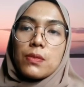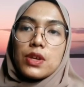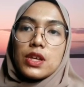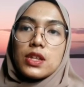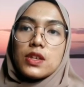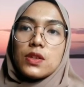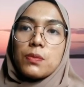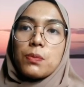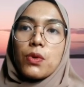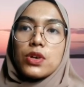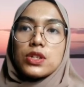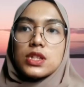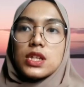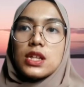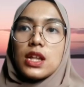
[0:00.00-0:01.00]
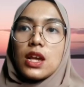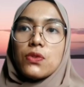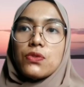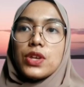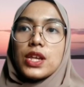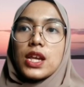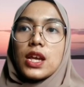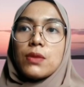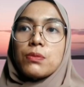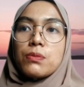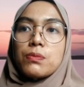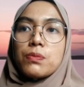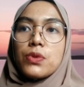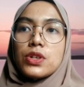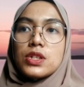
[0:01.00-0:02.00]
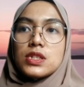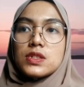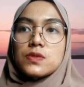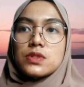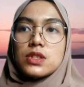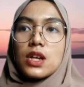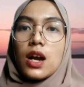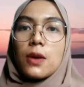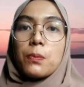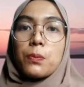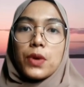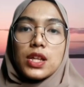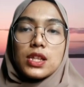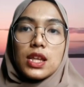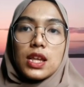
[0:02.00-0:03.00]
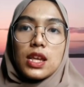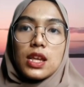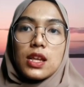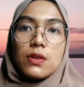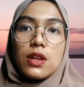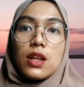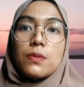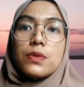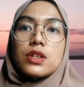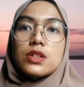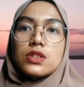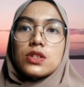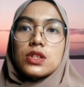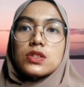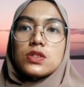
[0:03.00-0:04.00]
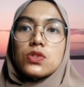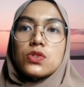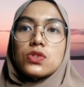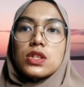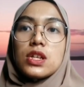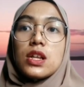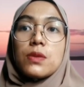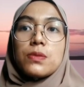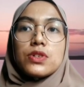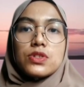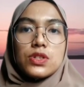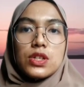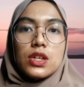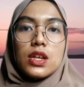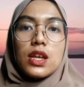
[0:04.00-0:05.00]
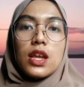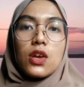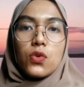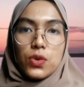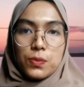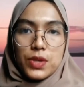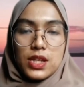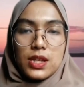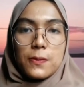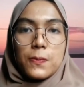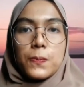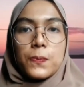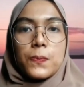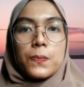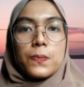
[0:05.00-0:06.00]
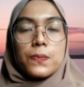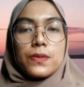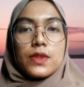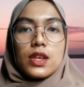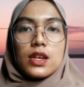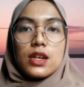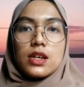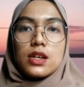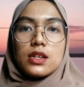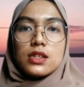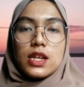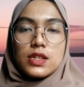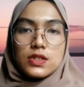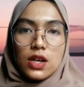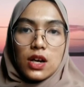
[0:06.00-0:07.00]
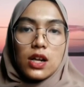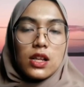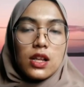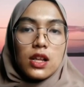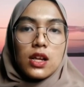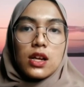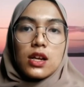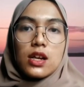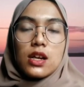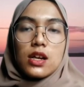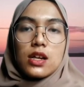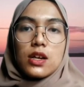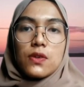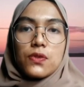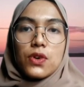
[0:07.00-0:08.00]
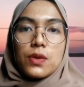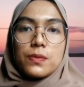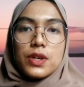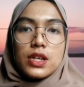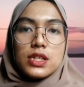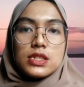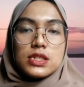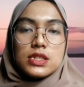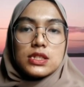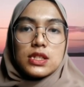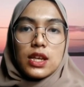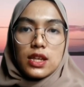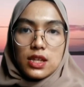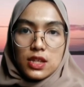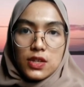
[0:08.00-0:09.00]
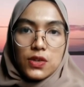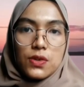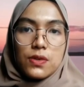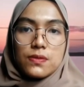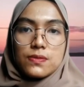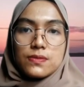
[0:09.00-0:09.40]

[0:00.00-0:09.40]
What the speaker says: it is important that we can produce car part in laboratories using laboratory equipment. That's all from us. Thank you.